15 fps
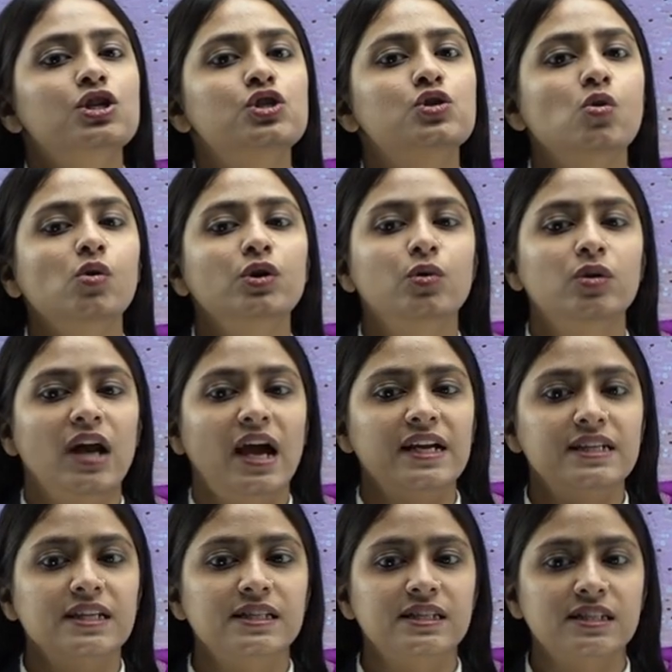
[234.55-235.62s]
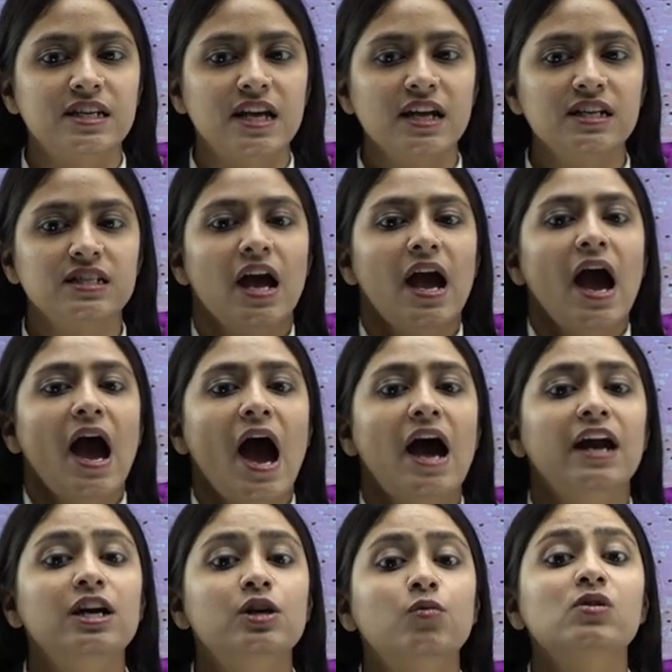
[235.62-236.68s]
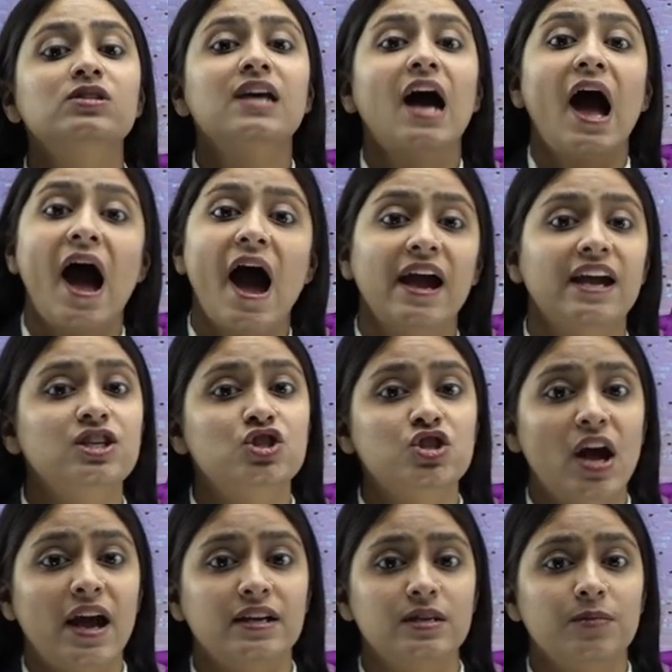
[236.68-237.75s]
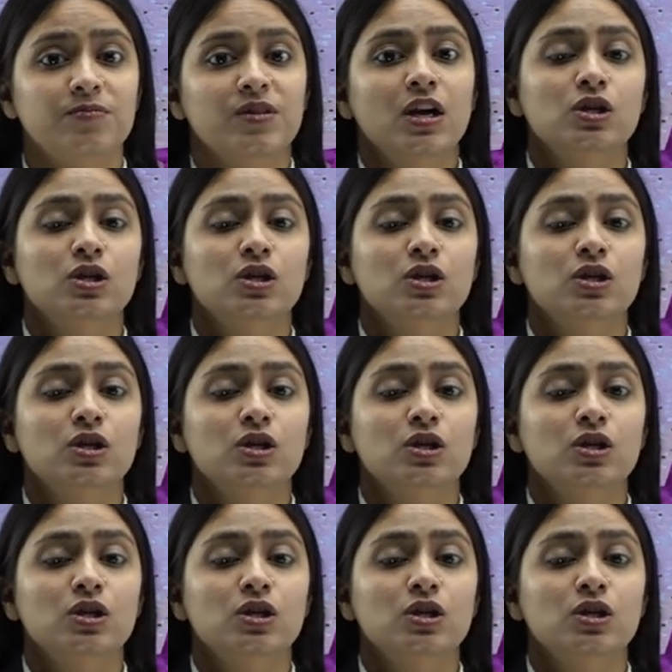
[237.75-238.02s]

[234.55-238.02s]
to United States, and it was hijacked.